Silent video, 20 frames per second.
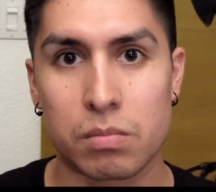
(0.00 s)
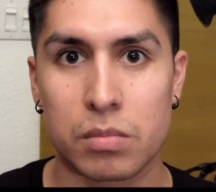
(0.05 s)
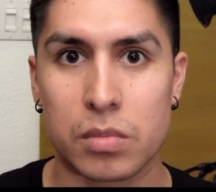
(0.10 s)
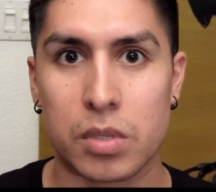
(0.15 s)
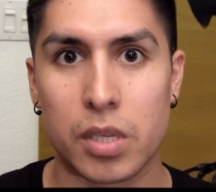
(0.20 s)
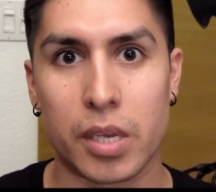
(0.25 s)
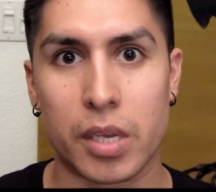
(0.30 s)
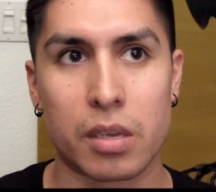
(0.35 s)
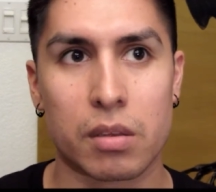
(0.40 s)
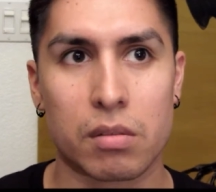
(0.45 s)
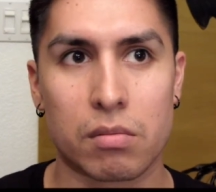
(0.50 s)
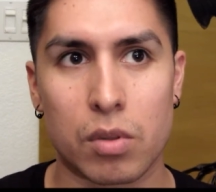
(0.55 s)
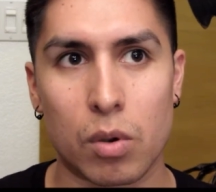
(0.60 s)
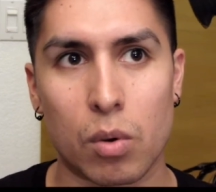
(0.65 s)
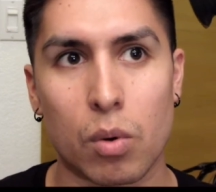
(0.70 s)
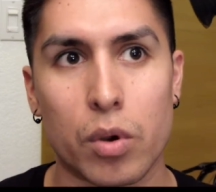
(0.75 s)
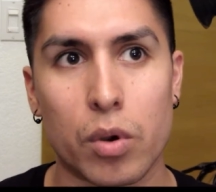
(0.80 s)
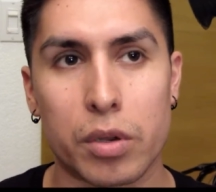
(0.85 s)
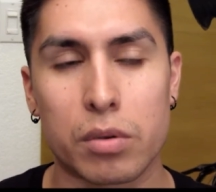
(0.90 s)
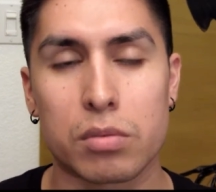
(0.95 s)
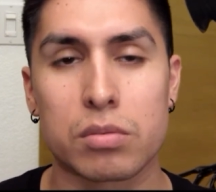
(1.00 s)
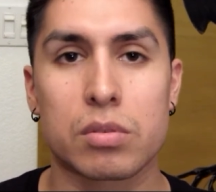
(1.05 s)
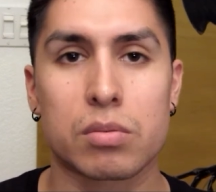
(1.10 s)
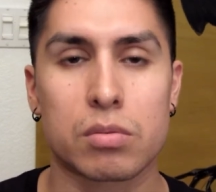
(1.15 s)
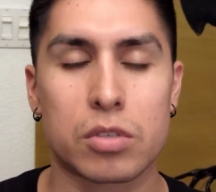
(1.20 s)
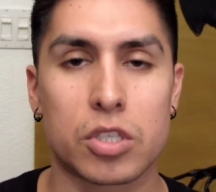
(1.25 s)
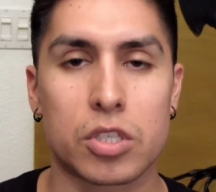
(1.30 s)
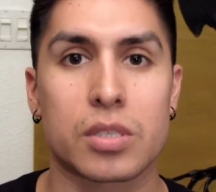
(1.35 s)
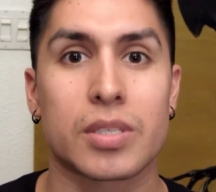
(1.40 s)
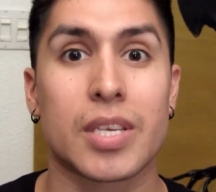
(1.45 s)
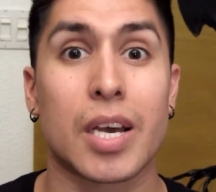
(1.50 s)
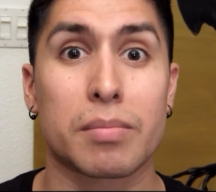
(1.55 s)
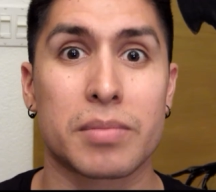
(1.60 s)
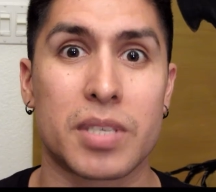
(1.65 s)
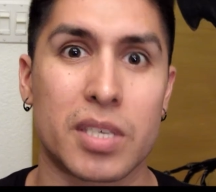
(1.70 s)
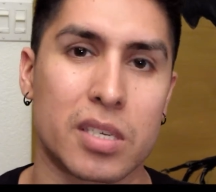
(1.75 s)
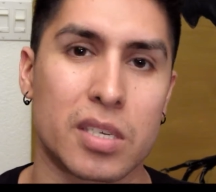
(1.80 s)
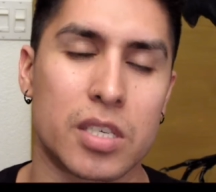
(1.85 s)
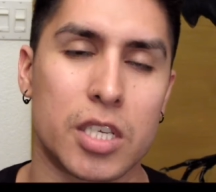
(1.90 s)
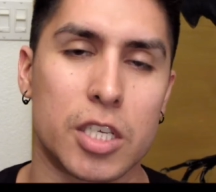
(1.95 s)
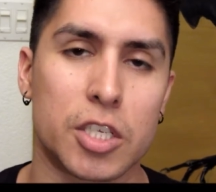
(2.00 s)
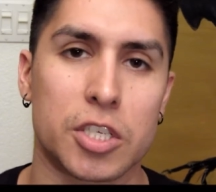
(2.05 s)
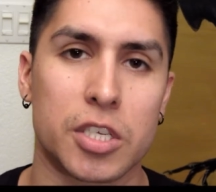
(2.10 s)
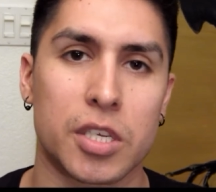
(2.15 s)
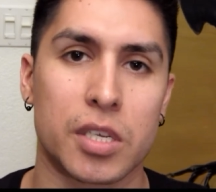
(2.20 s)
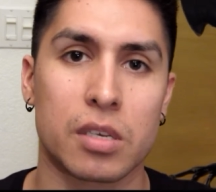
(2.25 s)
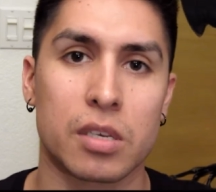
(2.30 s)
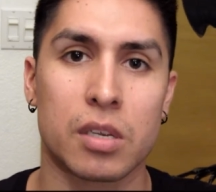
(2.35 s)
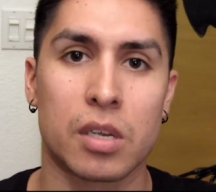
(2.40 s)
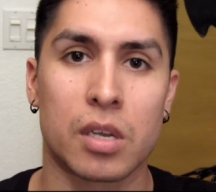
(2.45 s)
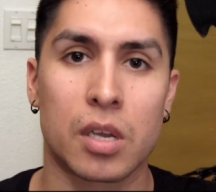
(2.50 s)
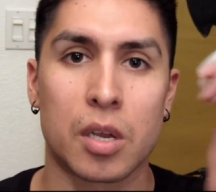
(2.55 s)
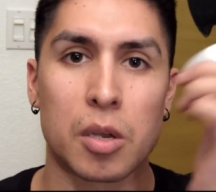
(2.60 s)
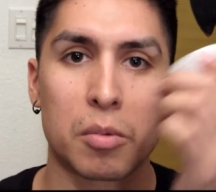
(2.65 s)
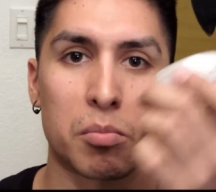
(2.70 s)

like the oils will just help to condition.